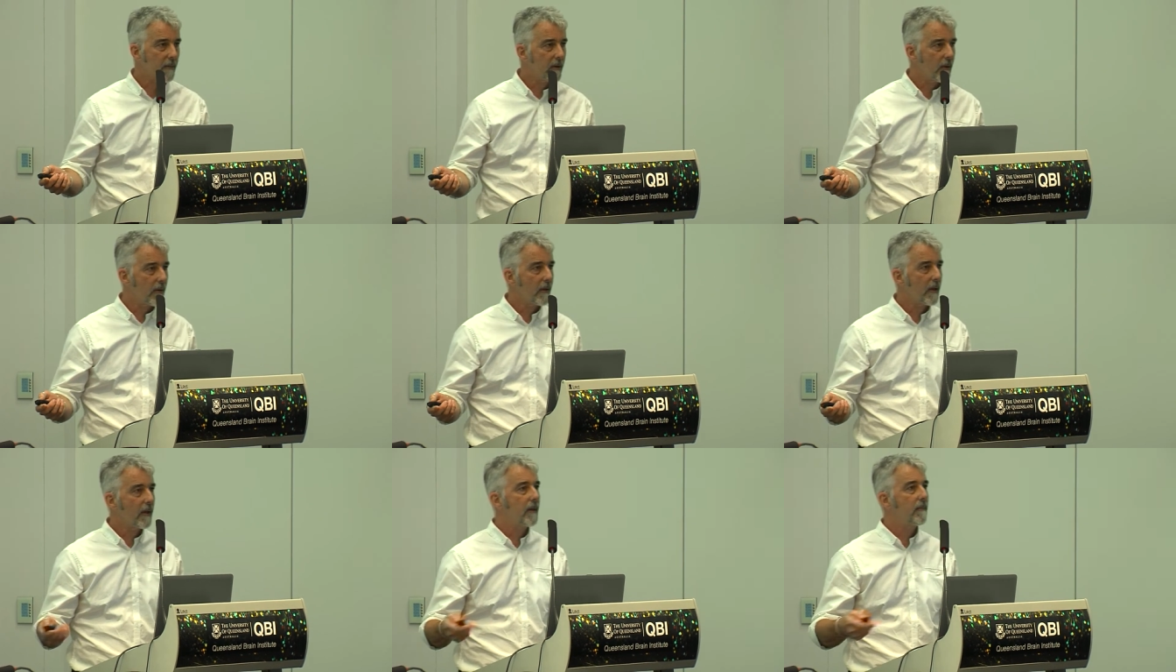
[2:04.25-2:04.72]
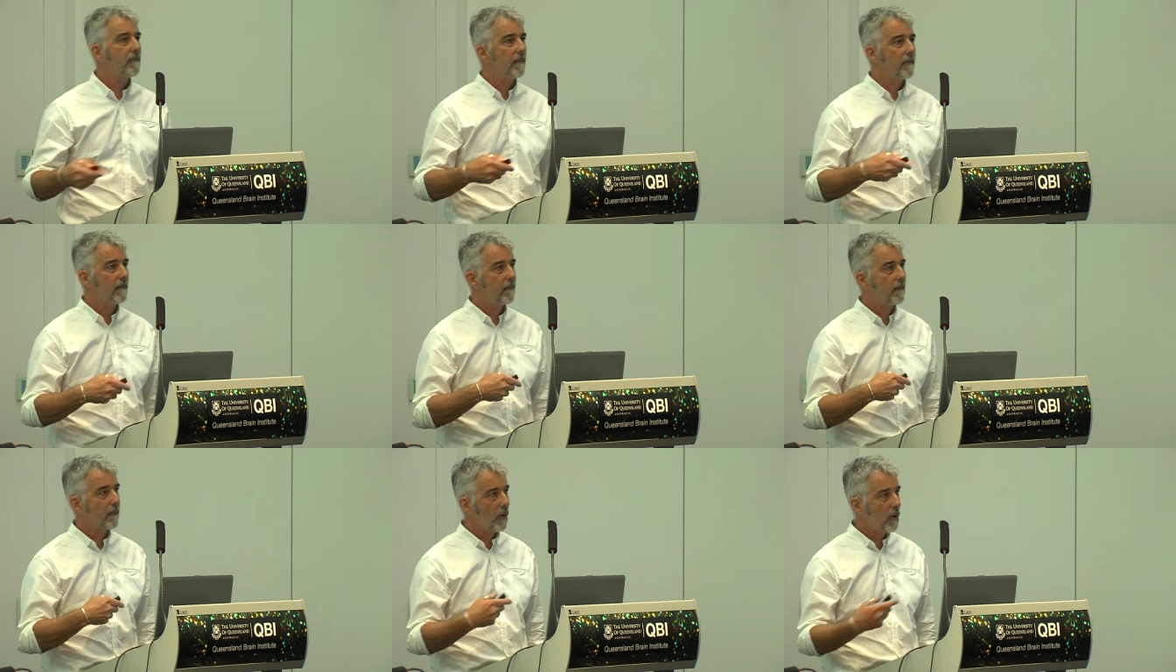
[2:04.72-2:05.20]
So the
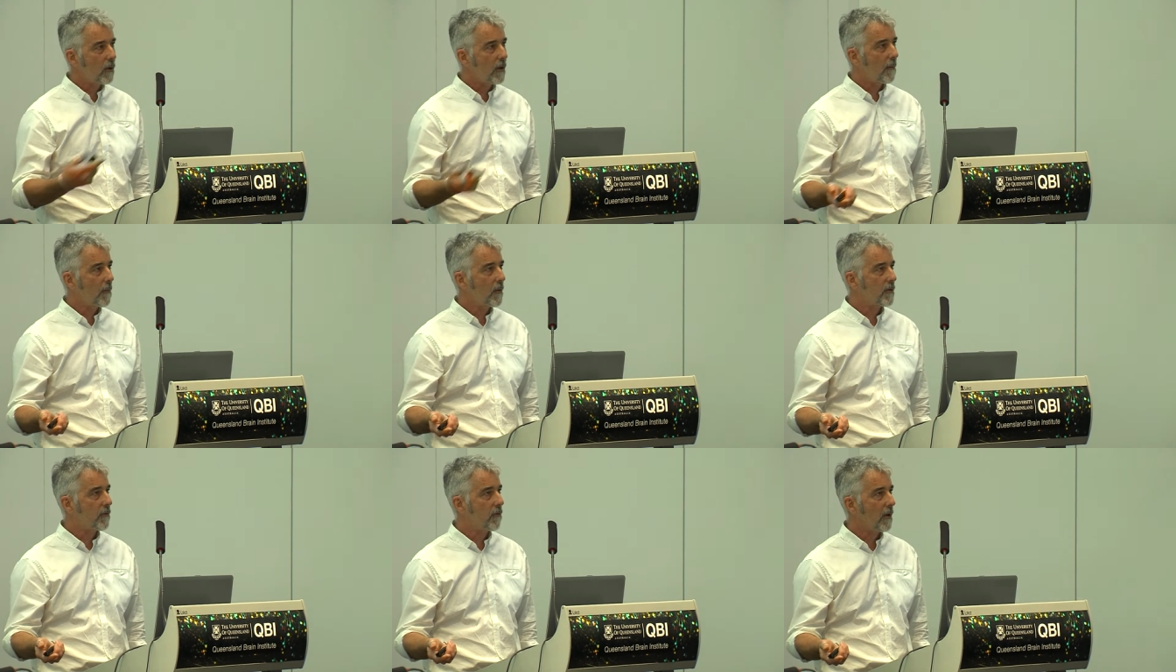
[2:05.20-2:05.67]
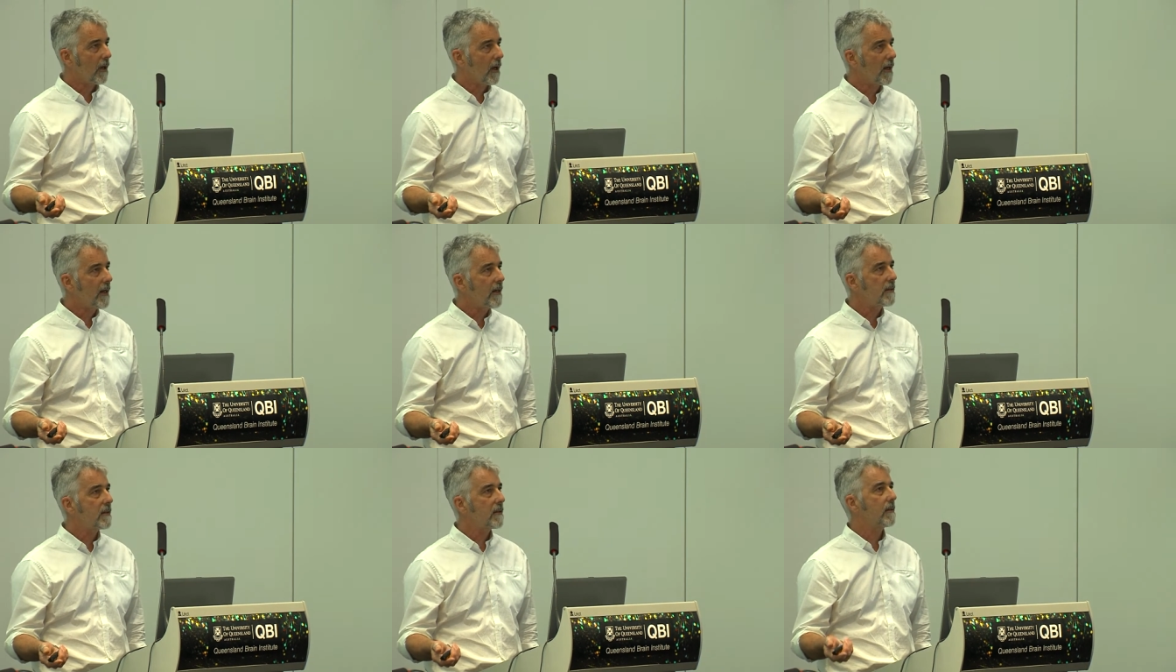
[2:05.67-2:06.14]
program was
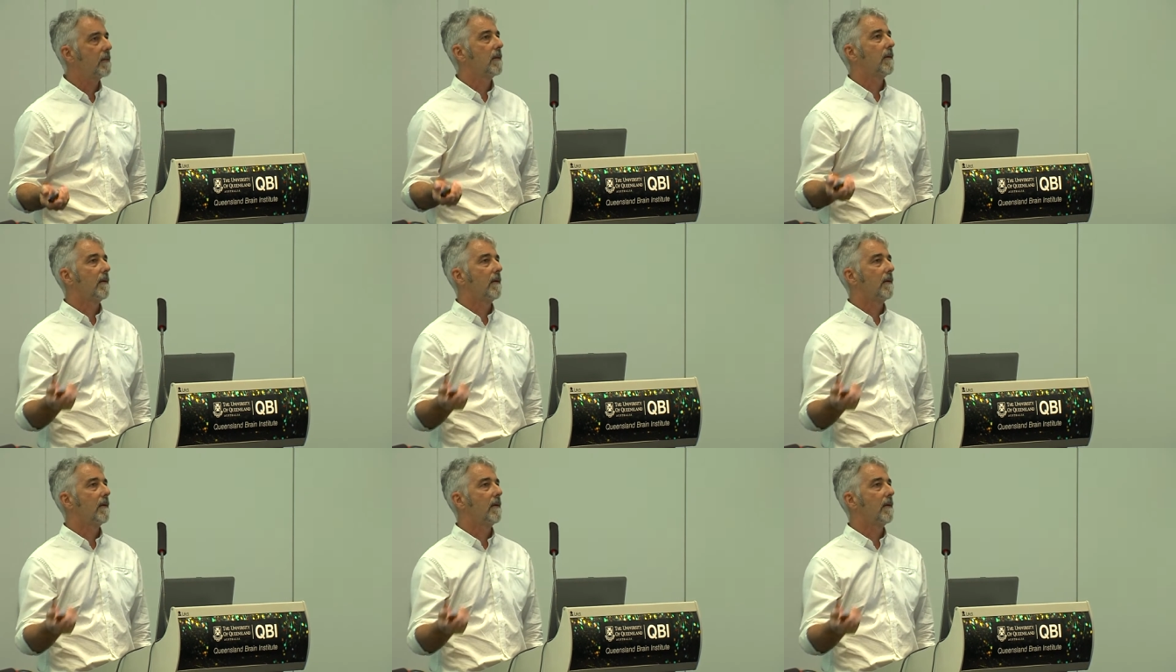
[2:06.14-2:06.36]
released,